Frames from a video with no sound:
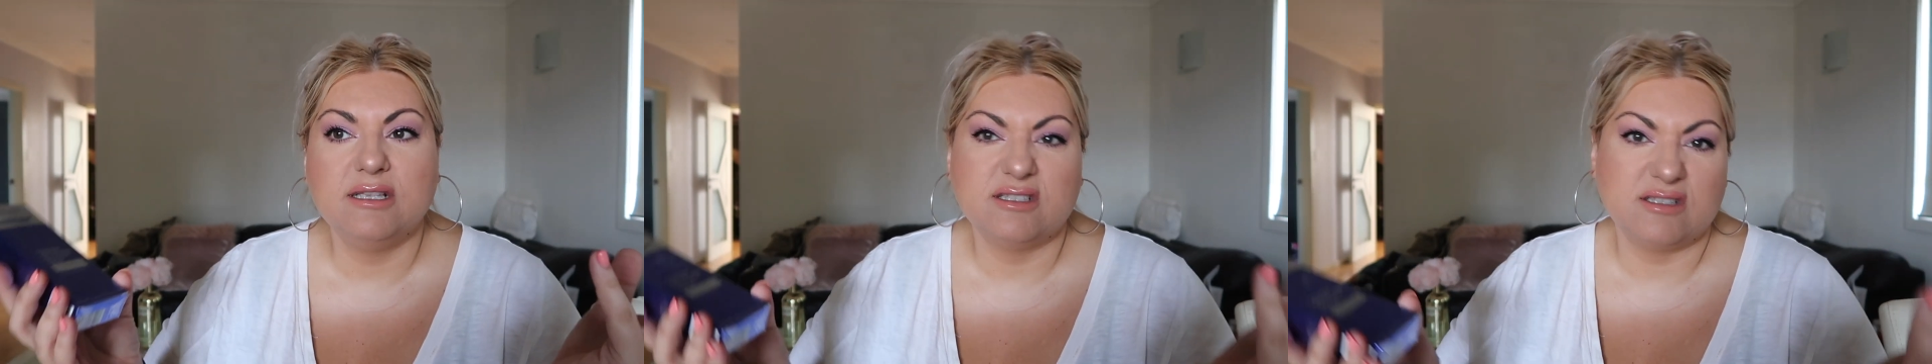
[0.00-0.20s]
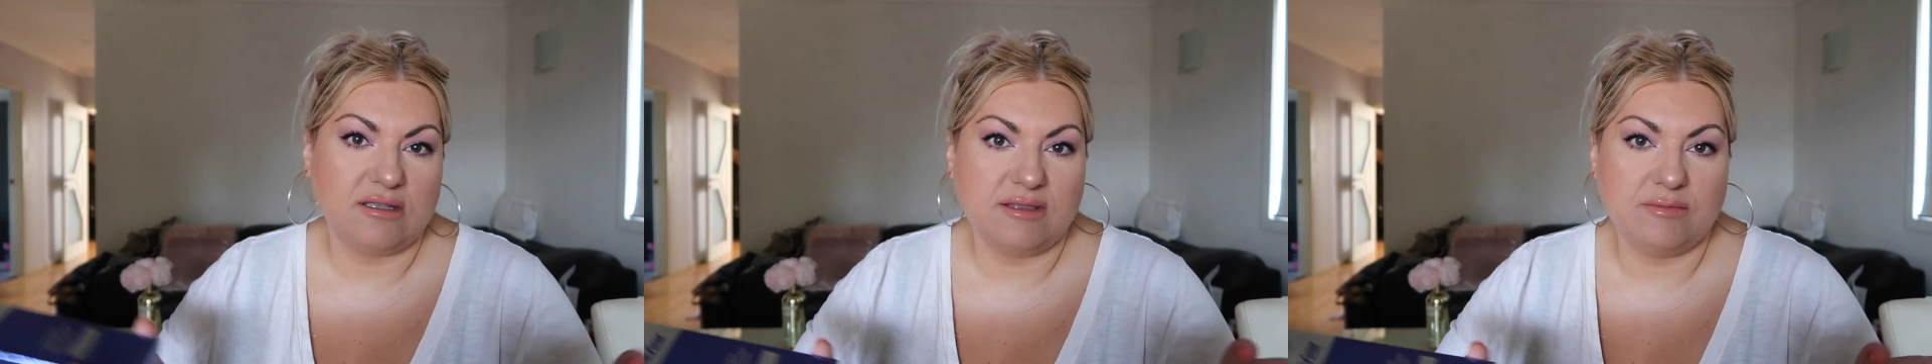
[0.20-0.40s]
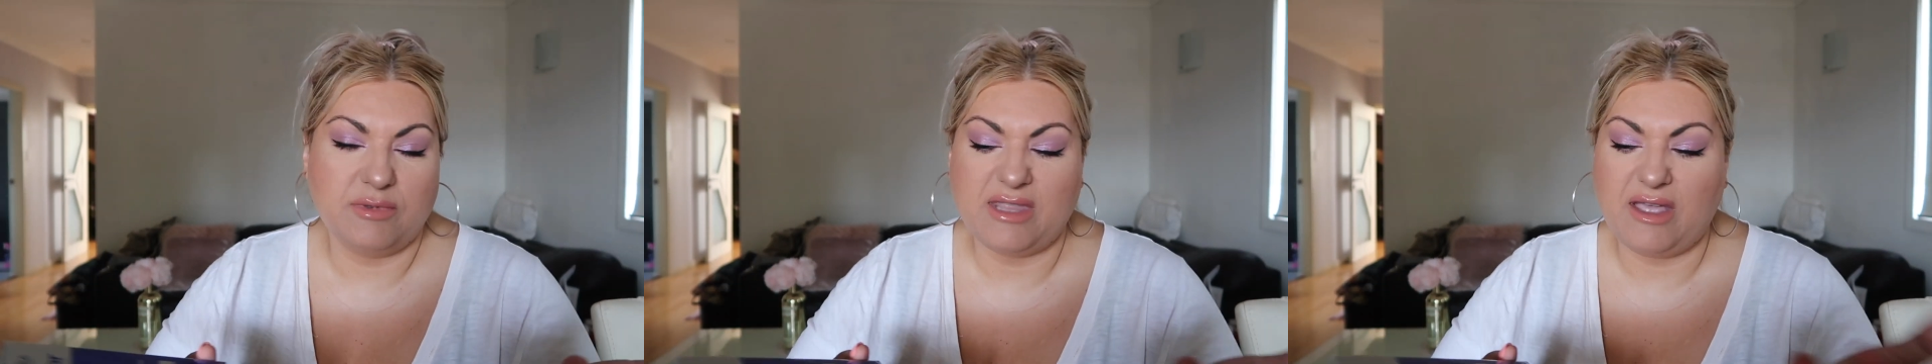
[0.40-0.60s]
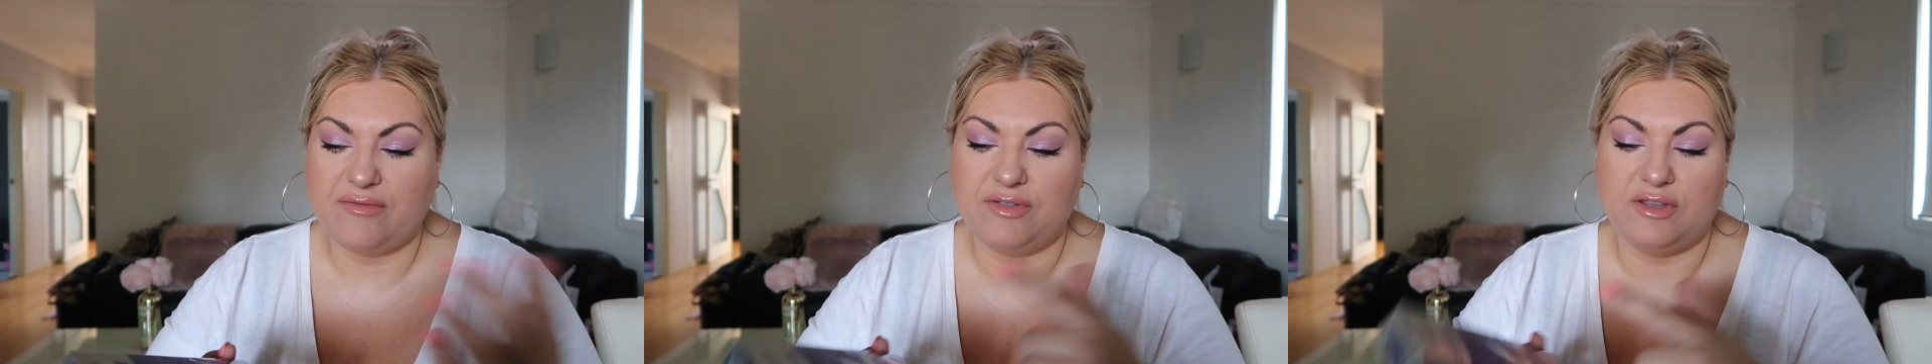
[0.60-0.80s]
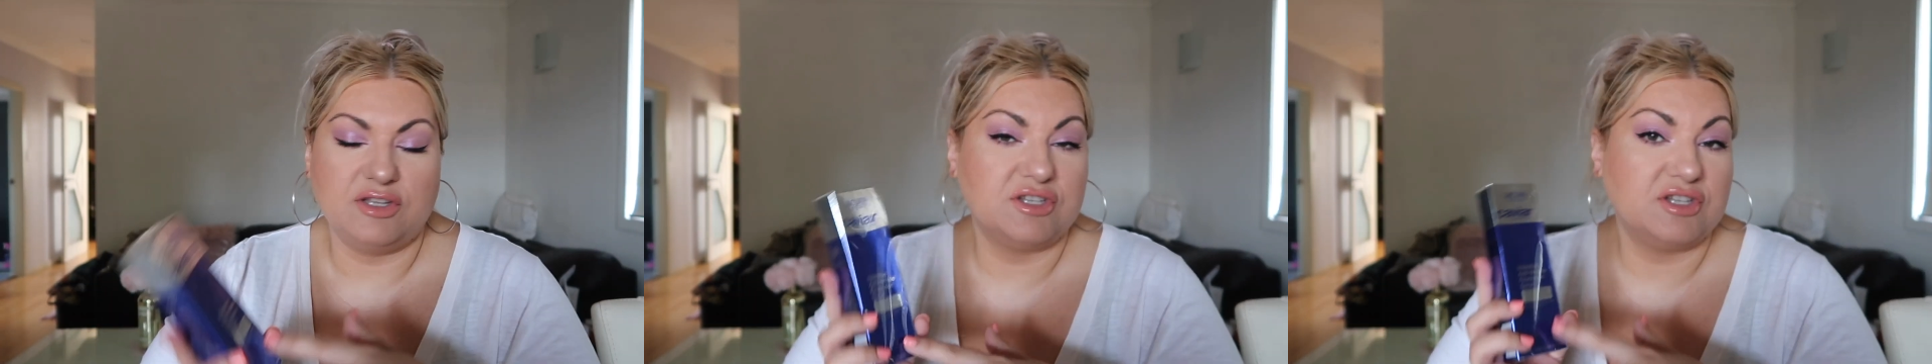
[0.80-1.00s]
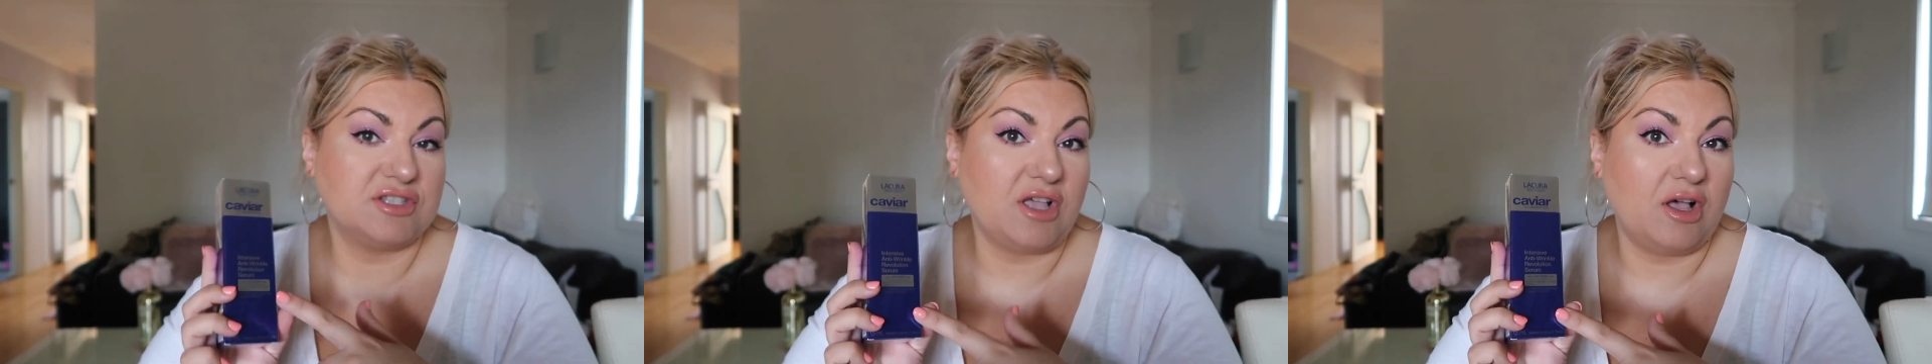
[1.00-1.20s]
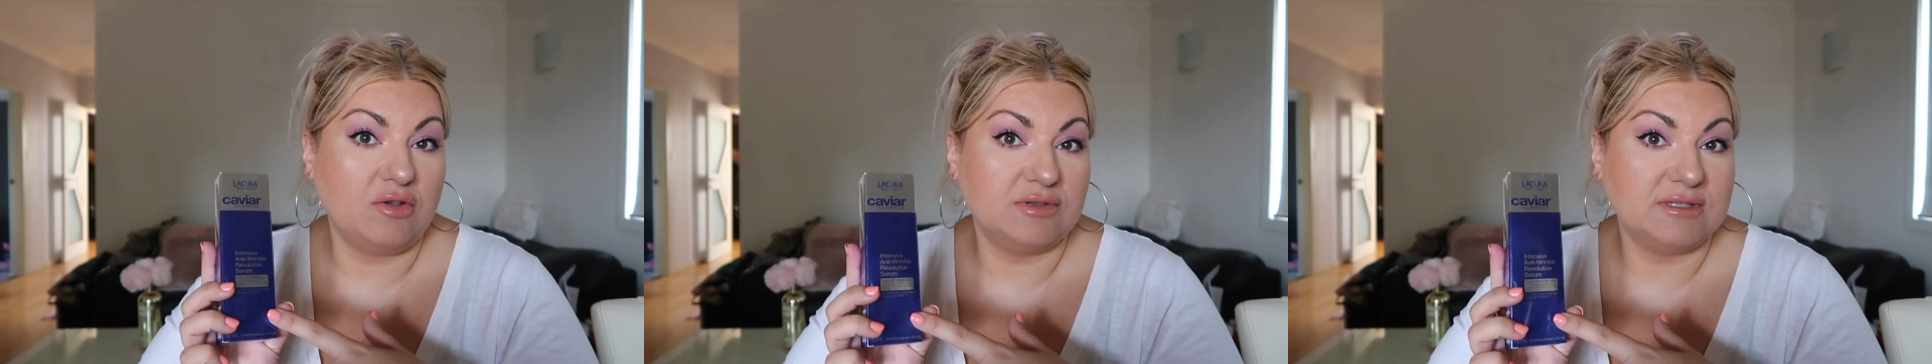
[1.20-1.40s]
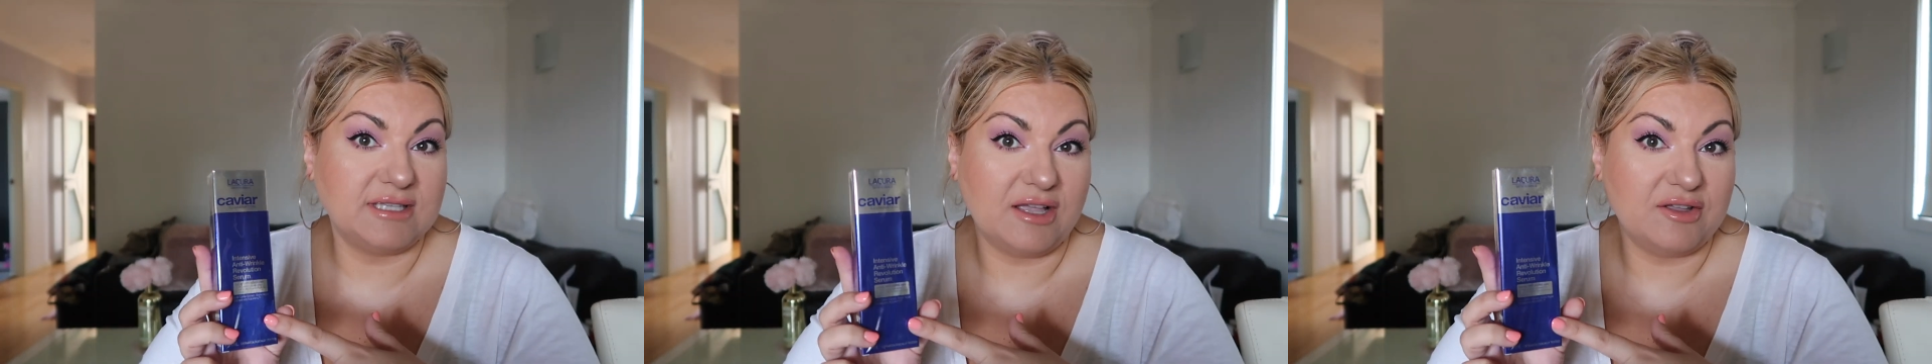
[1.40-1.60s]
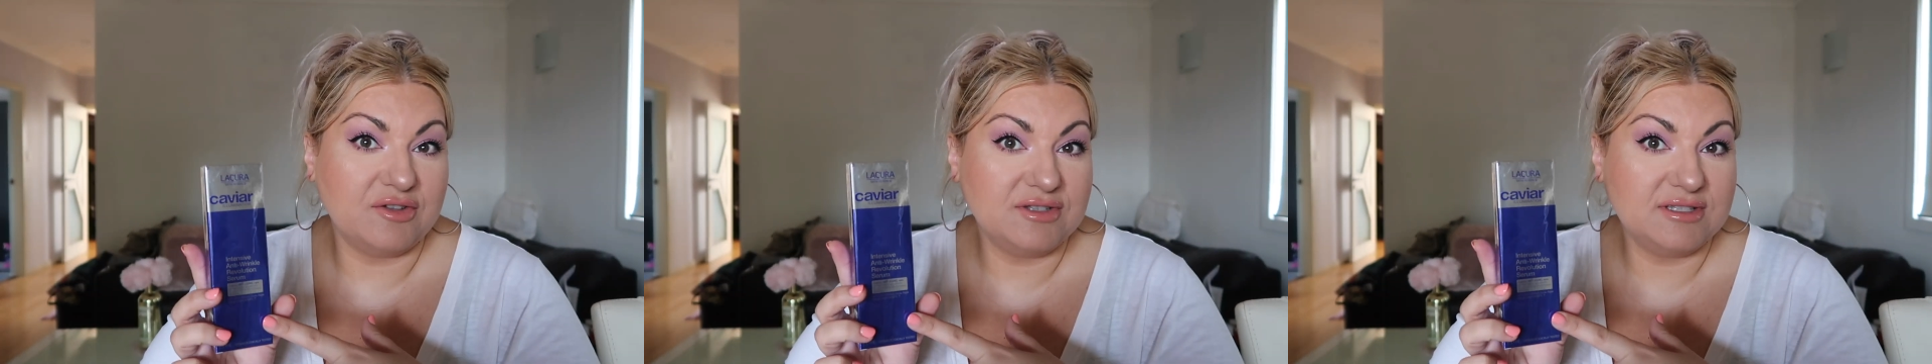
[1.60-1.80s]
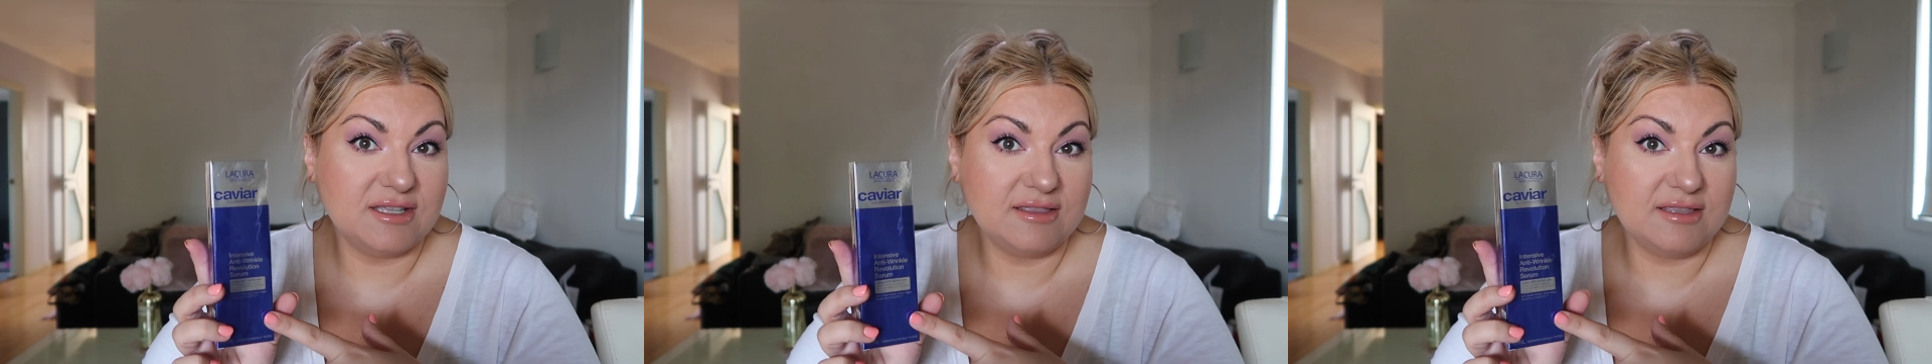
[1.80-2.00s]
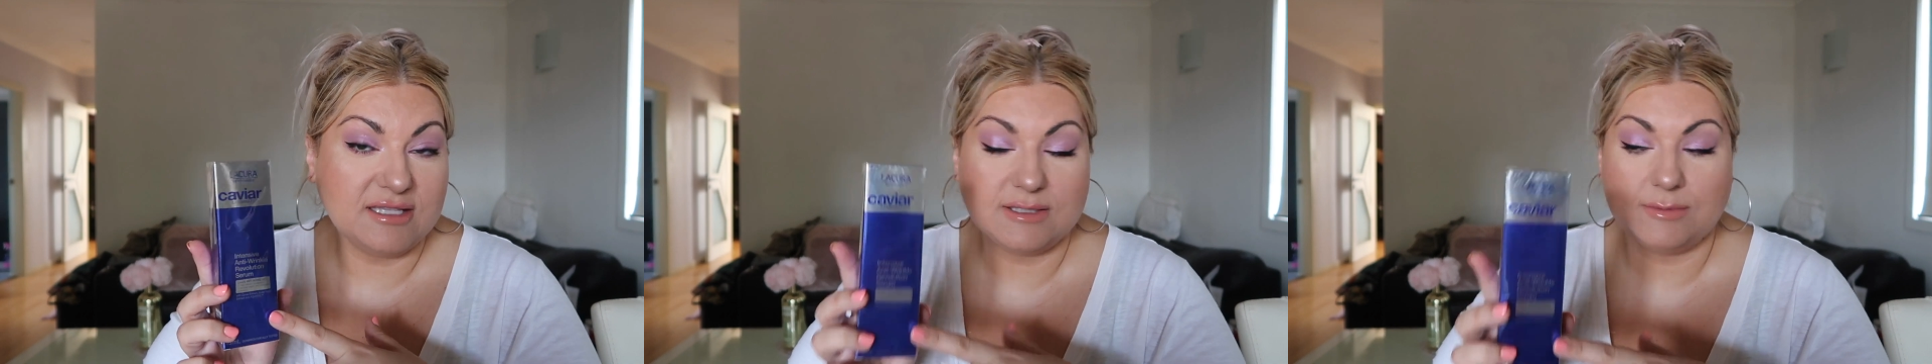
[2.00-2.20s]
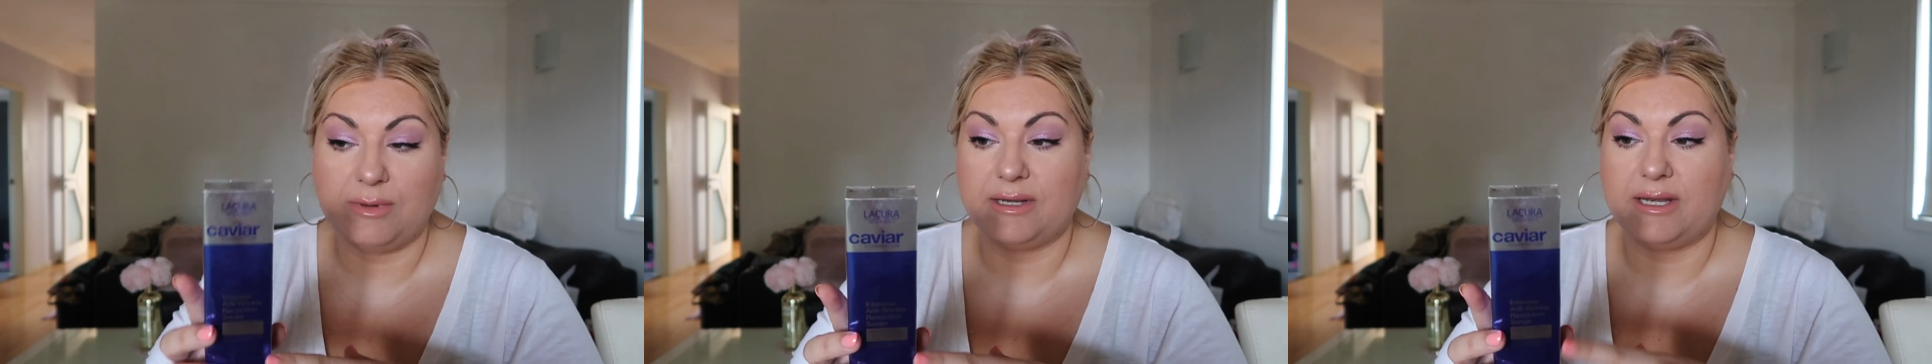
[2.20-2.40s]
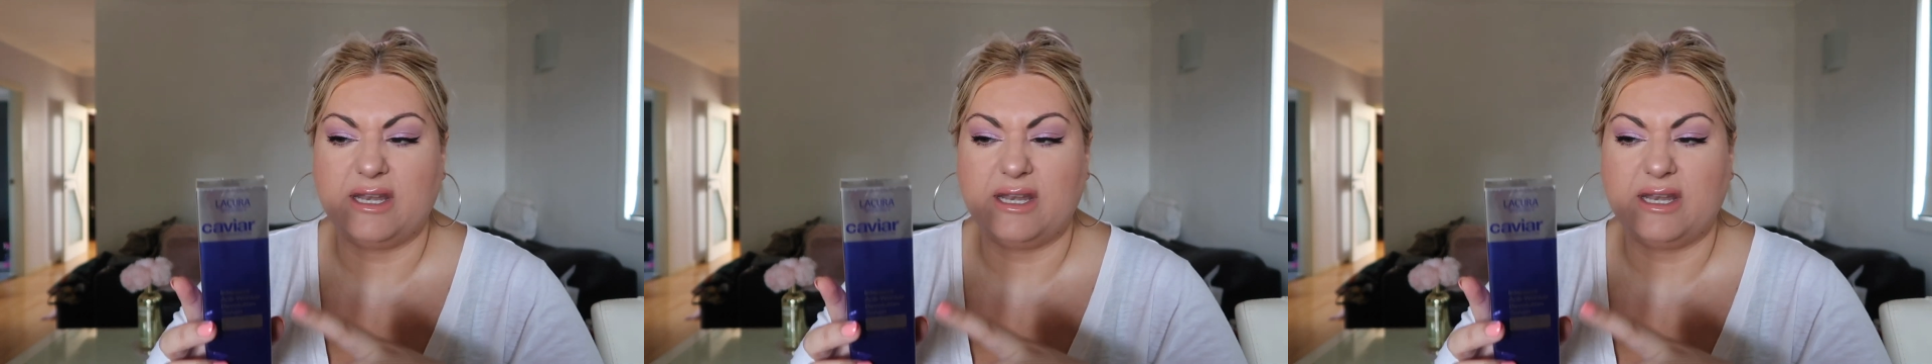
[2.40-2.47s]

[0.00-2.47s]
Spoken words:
So when that finishes, I'll start using this one.